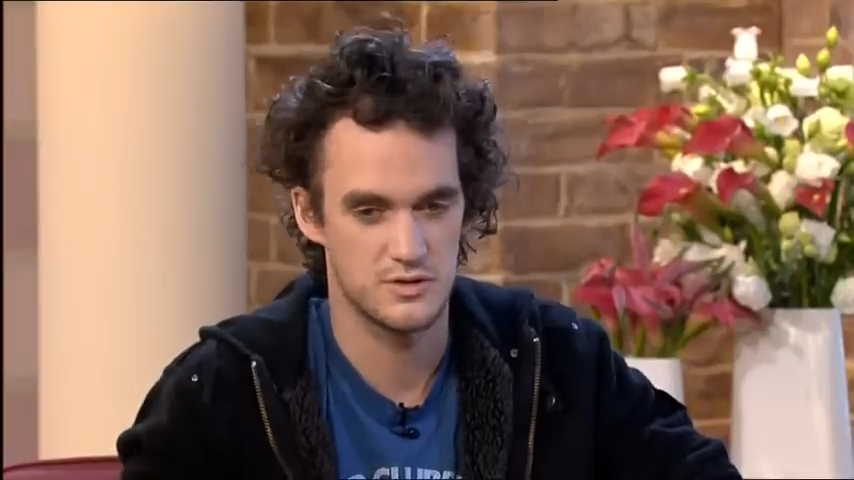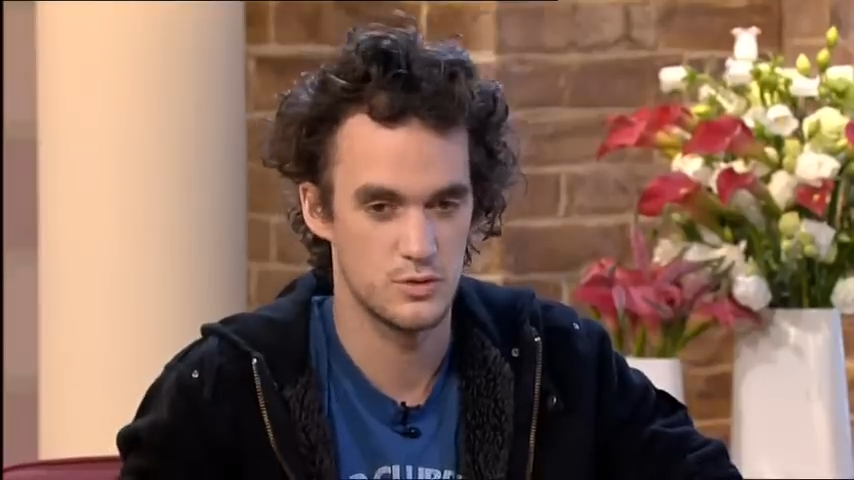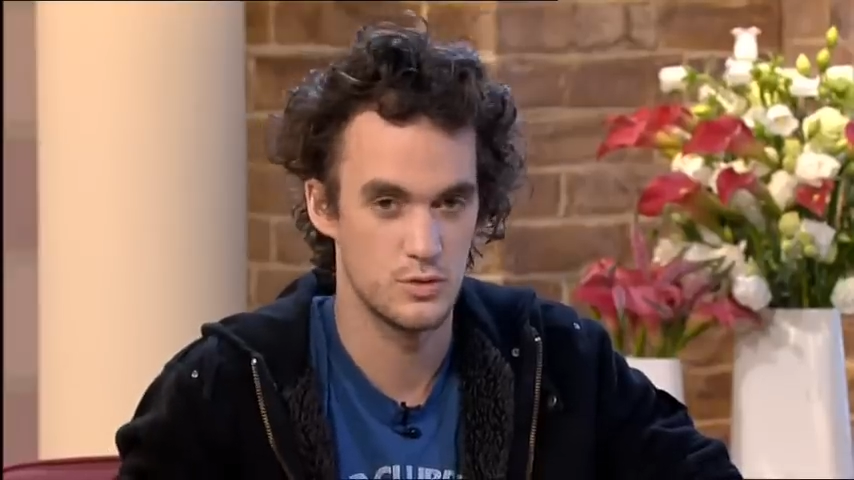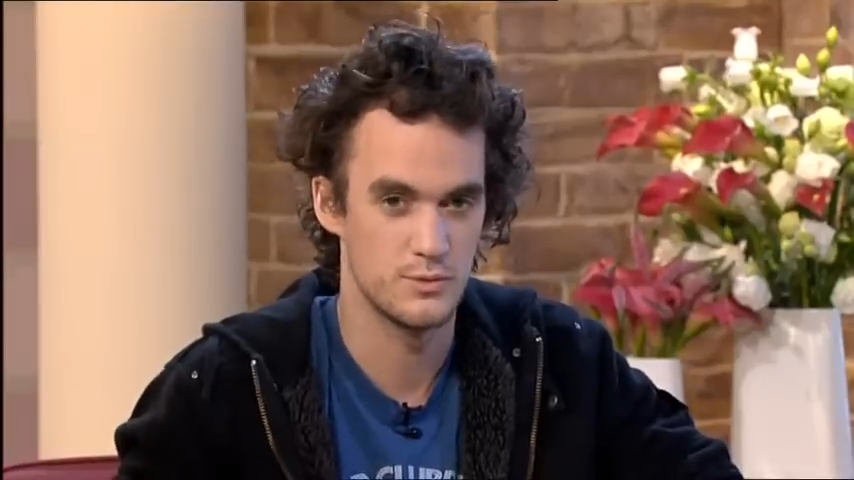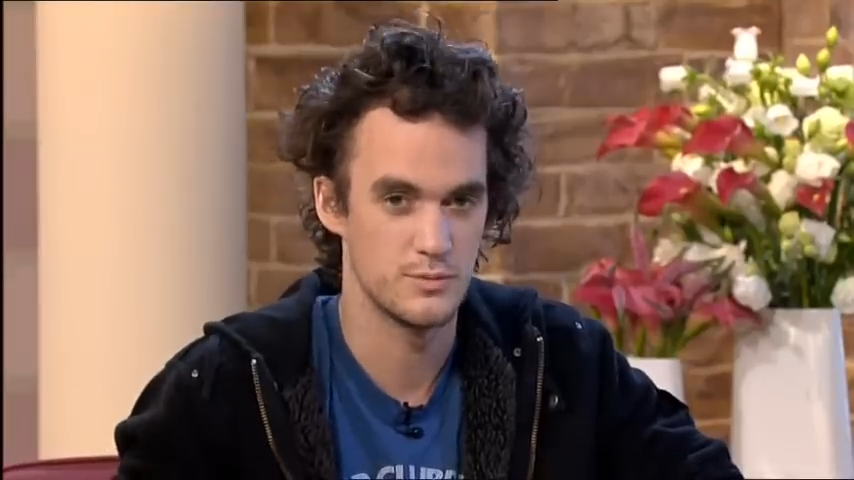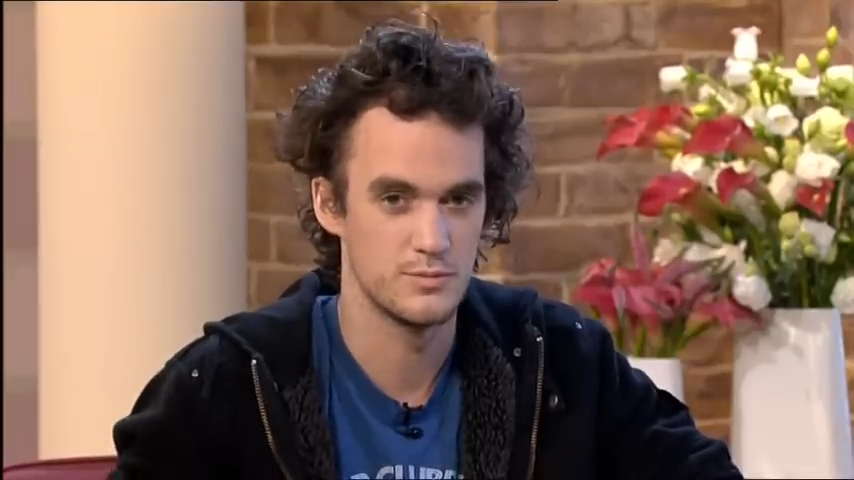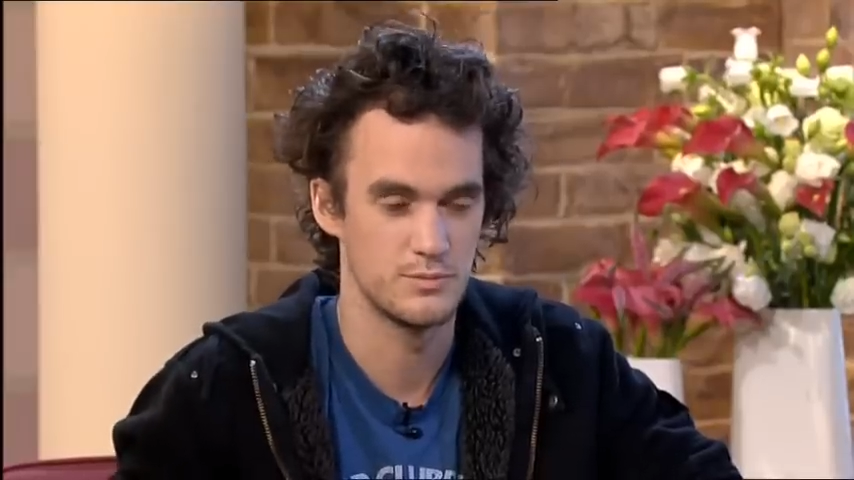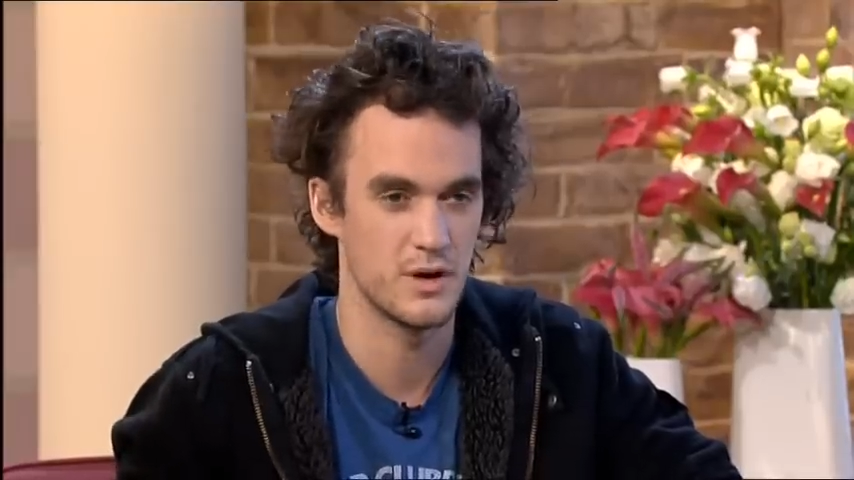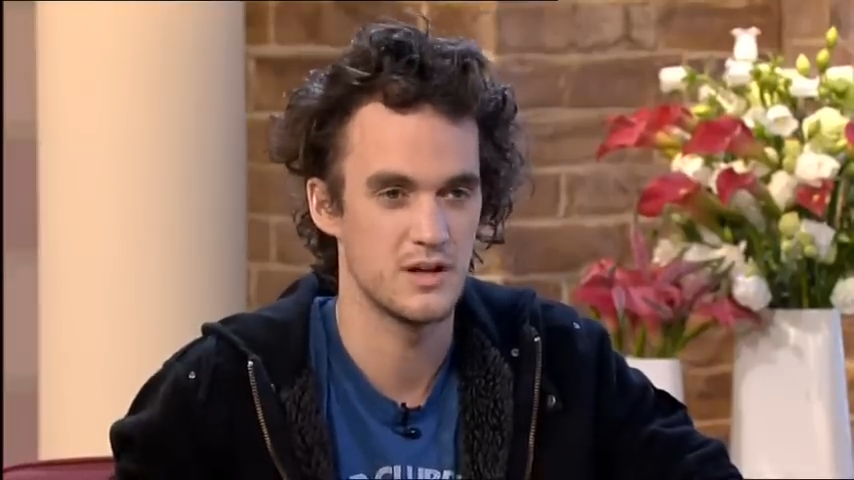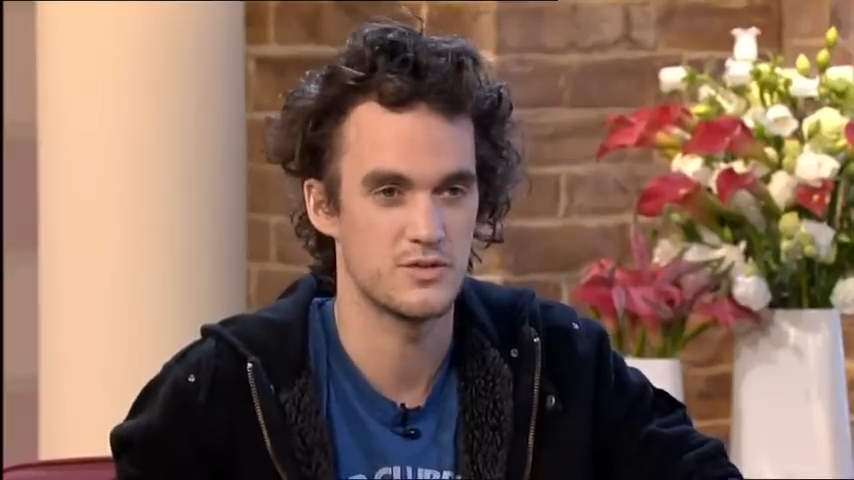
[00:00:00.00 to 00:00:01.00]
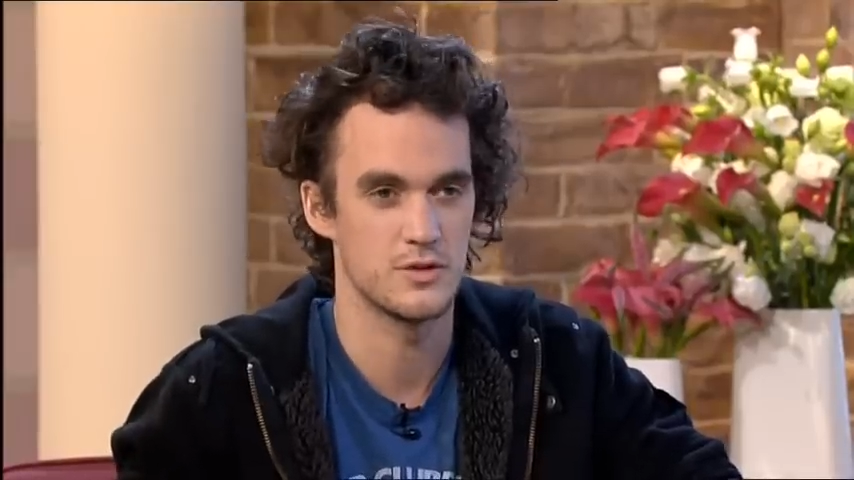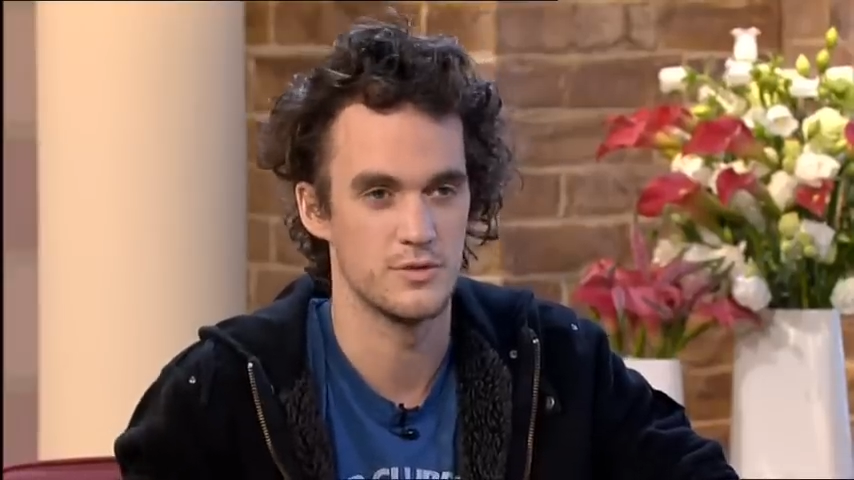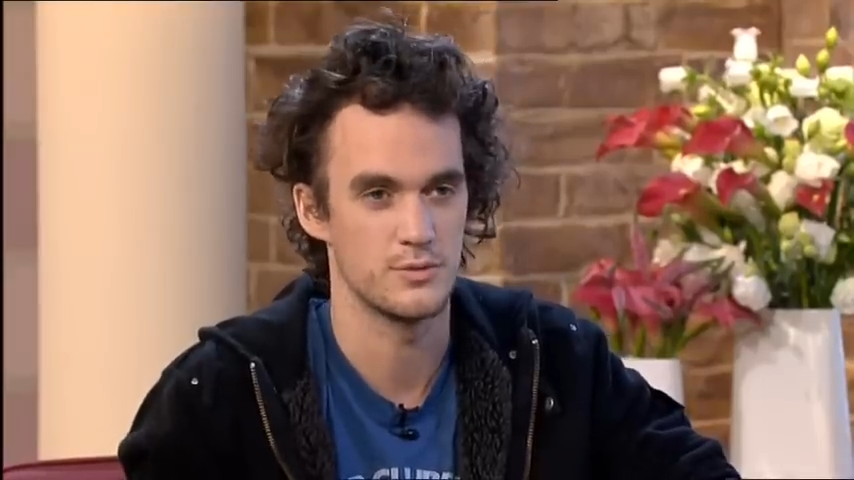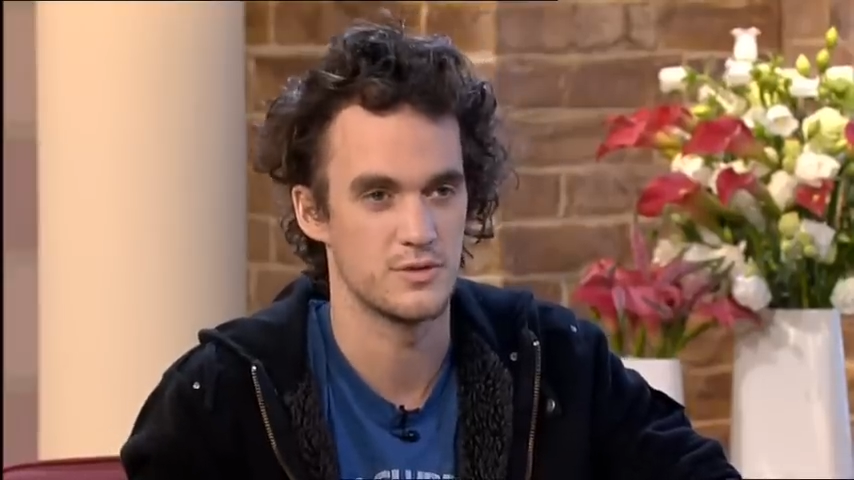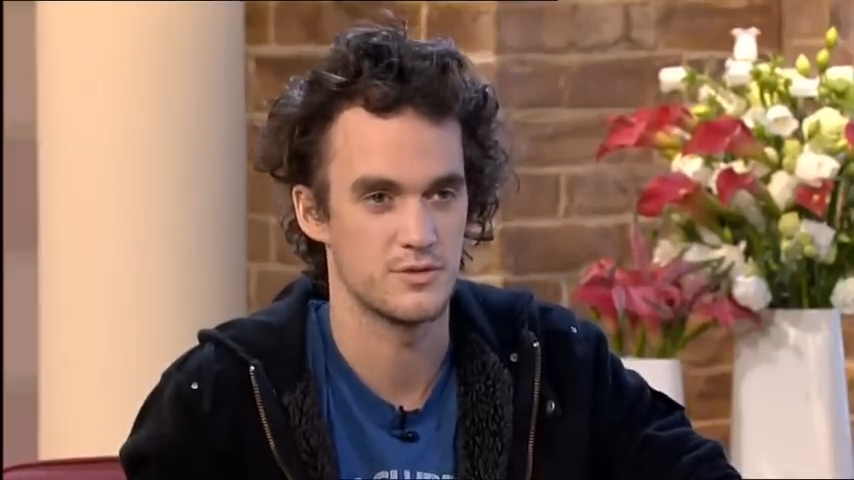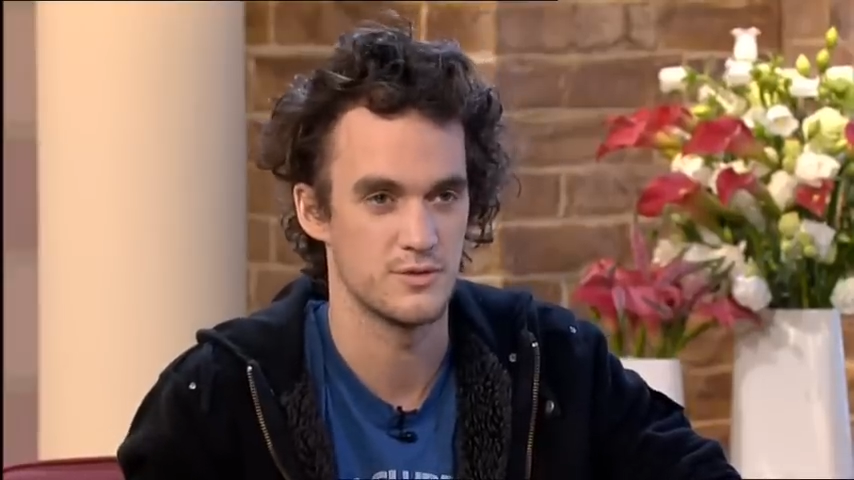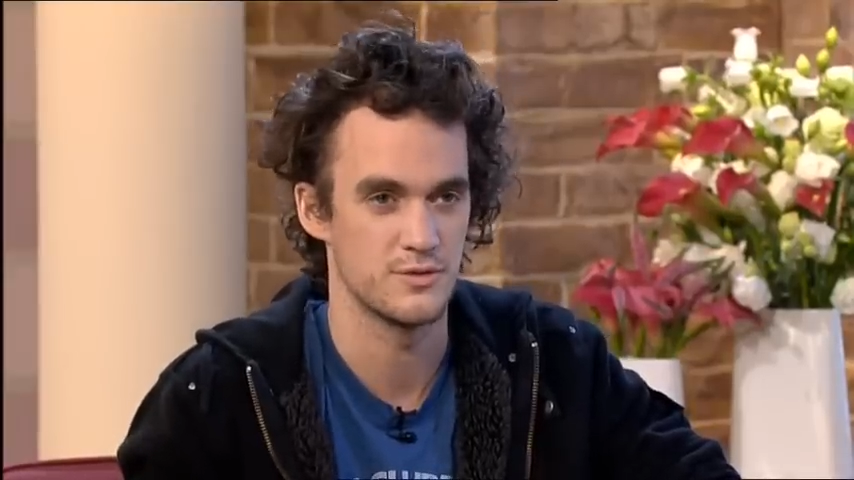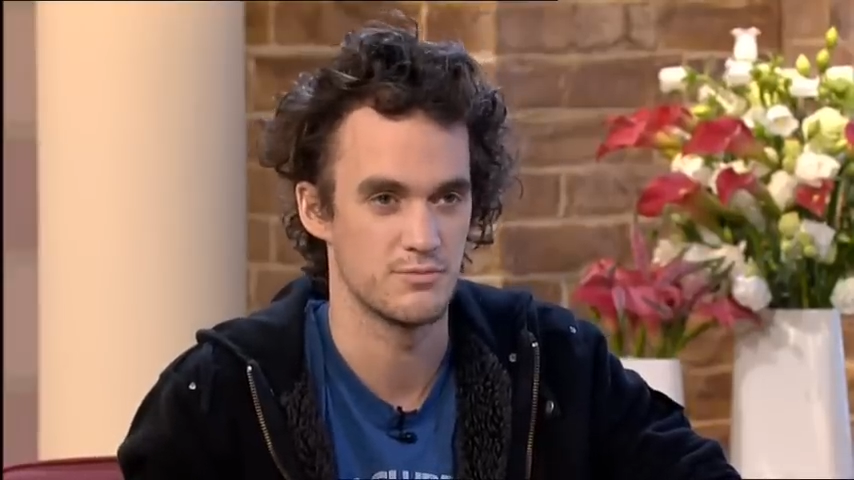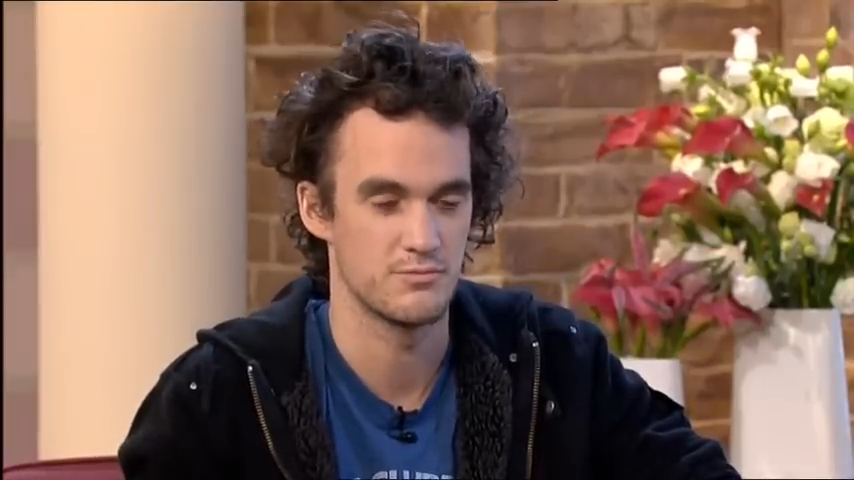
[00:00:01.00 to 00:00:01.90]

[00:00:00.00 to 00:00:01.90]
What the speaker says: to brain tumours, which was,